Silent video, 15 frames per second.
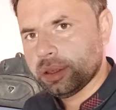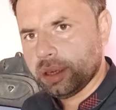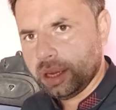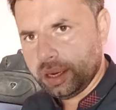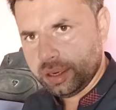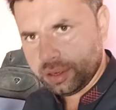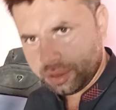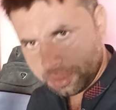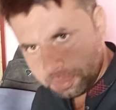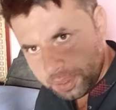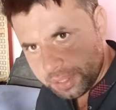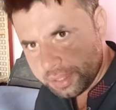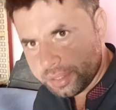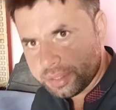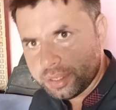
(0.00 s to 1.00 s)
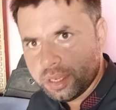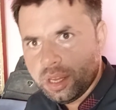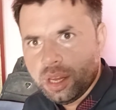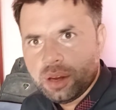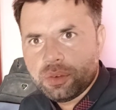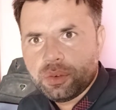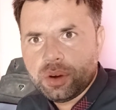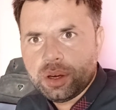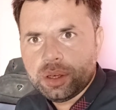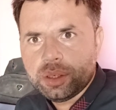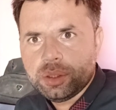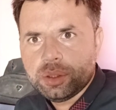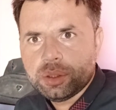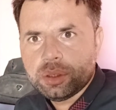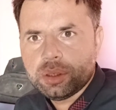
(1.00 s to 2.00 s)
and repeat it for
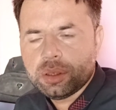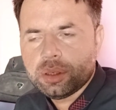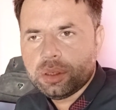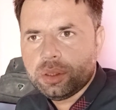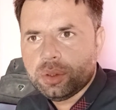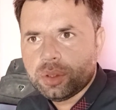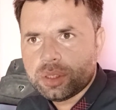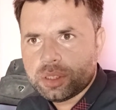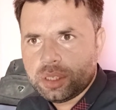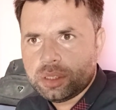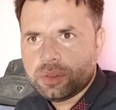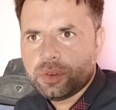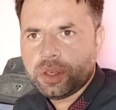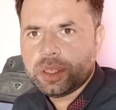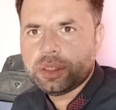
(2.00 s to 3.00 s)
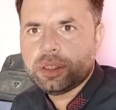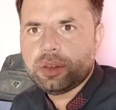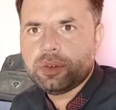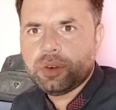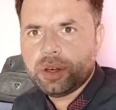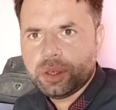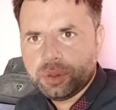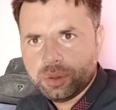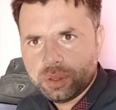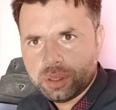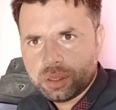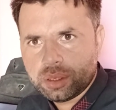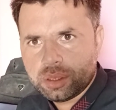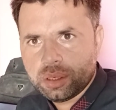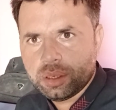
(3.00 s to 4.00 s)
your satisfaction, for your
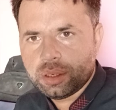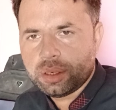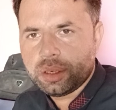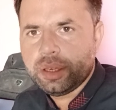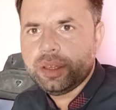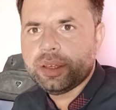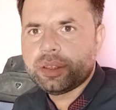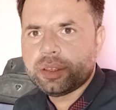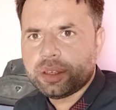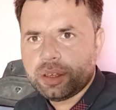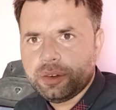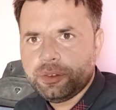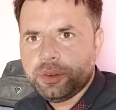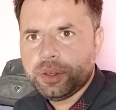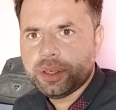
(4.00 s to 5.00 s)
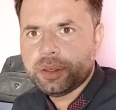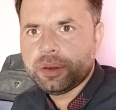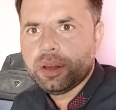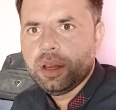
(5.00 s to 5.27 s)
clear the confusion.